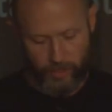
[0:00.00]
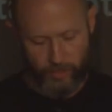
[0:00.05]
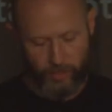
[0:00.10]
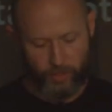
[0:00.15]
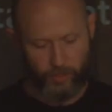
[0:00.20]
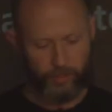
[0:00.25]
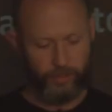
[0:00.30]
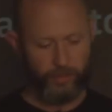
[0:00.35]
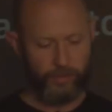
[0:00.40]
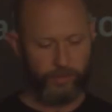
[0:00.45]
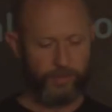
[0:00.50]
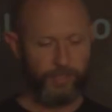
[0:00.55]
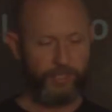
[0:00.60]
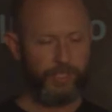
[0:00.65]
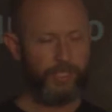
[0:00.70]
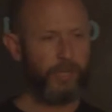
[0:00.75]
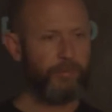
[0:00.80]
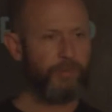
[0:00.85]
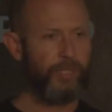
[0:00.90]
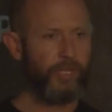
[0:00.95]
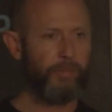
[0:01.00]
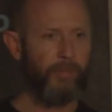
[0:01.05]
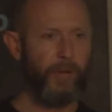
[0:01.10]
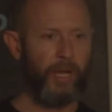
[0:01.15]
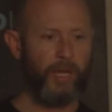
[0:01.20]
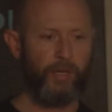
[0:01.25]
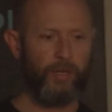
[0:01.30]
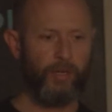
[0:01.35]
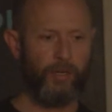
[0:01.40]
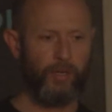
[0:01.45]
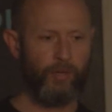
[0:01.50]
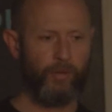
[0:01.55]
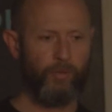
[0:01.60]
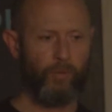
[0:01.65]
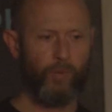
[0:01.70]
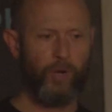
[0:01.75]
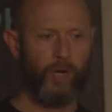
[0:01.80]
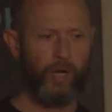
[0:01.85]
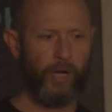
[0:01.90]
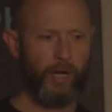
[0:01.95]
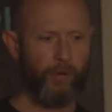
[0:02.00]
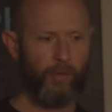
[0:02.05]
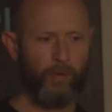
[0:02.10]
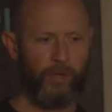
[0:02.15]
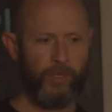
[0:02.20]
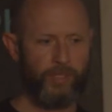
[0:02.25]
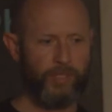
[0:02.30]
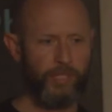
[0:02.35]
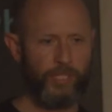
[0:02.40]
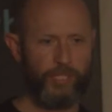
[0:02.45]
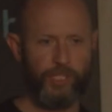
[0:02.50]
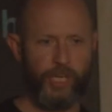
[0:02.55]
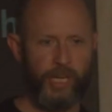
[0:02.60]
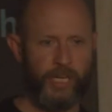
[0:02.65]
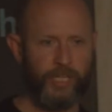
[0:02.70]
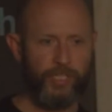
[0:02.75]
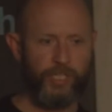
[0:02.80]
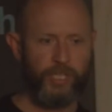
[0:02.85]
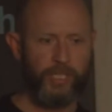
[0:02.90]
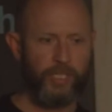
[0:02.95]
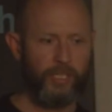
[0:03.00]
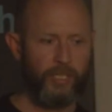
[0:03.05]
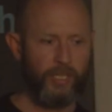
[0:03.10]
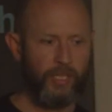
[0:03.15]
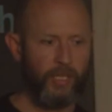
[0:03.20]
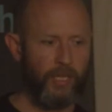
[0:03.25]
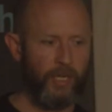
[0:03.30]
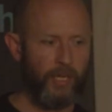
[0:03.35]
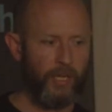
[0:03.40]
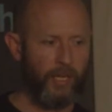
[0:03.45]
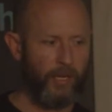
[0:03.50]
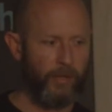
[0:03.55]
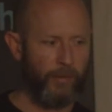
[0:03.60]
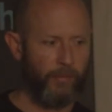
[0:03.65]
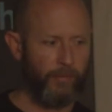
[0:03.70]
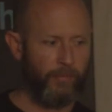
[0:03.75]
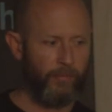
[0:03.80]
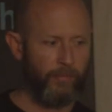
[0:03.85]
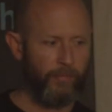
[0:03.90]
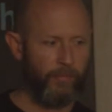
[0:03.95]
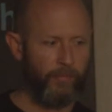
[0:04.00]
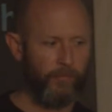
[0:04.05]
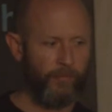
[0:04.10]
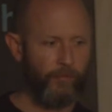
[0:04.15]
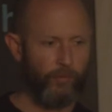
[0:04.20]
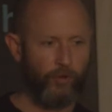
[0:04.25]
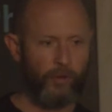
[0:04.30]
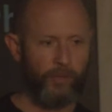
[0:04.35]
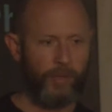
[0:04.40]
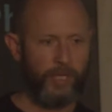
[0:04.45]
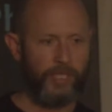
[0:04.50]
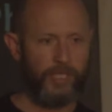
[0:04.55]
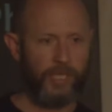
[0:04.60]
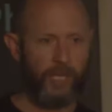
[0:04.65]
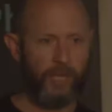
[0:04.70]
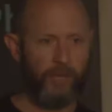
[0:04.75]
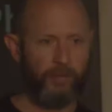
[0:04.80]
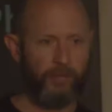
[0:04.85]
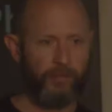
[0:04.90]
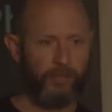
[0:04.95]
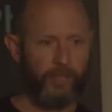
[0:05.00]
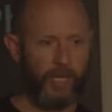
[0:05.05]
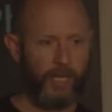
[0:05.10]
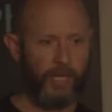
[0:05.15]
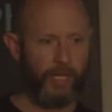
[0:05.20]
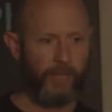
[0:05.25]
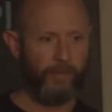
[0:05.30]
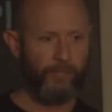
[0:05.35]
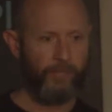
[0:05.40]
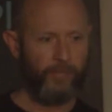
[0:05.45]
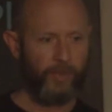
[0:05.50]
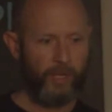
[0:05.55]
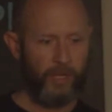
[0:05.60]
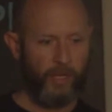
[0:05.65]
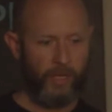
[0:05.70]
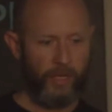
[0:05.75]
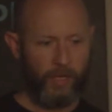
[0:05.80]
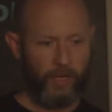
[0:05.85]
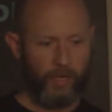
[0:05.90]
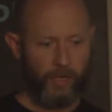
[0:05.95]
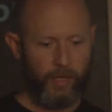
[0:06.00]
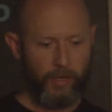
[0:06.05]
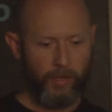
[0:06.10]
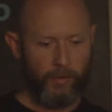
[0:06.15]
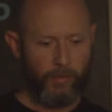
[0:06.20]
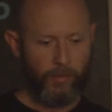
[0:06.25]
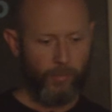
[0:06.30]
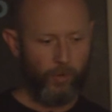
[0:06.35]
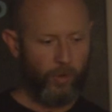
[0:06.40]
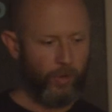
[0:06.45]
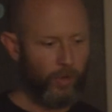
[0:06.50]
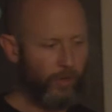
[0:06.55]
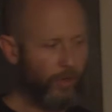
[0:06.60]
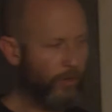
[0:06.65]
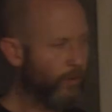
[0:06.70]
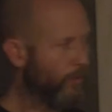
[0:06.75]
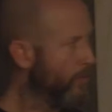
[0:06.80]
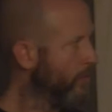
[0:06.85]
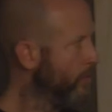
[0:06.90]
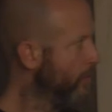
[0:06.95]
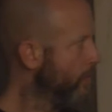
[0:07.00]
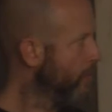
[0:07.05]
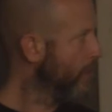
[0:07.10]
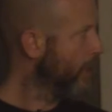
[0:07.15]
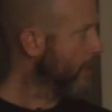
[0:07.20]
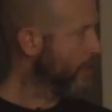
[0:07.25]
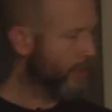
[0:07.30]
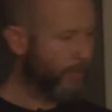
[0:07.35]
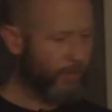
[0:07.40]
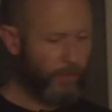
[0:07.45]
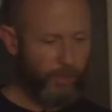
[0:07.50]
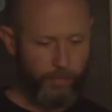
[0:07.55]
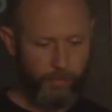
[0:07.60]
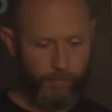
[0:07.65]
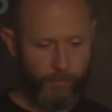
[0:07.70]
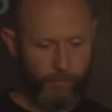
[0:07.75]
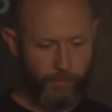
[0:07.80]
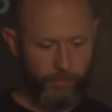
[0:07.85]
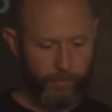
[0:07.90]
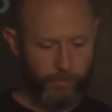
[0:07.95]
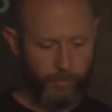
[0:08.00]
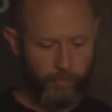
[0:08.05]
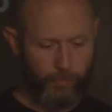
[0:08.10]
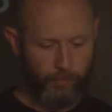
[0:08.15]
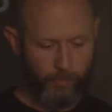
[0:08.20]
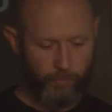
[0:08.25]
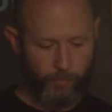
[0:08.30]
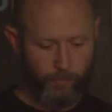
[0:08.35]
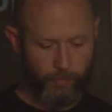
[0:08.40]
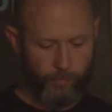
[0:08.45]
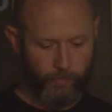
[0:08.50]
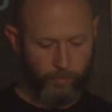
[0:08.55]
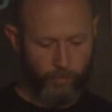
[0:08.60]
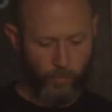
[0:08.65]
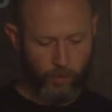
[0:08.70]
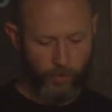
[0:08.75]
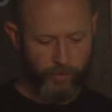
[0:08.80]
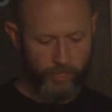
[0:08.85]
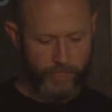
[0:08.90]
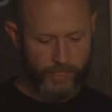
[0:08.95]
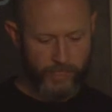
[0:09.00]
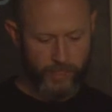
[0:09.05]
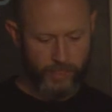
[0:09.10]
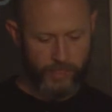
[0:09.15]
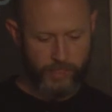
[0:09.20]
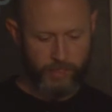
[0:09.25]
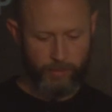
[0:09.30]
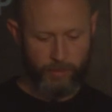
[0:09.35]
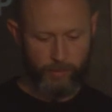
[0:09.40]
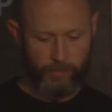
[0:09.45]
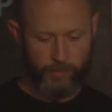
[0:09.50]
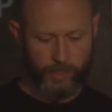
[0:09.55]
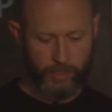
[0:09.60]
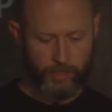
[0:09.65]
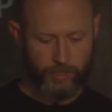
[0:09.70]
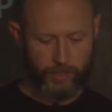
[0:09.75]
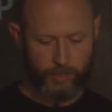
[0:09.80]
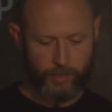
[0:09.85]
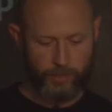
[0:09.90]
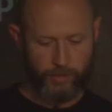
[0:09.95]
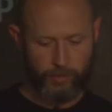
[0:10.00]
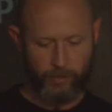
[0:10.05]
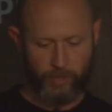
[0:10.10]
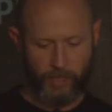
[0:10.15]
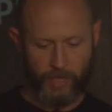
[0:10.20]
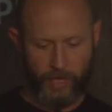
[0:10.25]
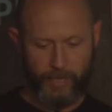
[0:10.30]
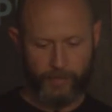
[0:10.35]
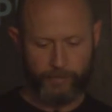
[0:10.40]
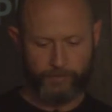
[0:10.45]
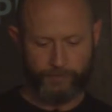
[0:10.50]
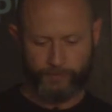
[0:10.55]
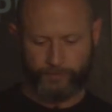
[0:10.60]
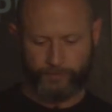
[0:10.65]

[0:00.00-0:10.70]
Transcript: a current subject matter or where I want to change it um, for myself. Like more like some of the more recently some of the pictures were like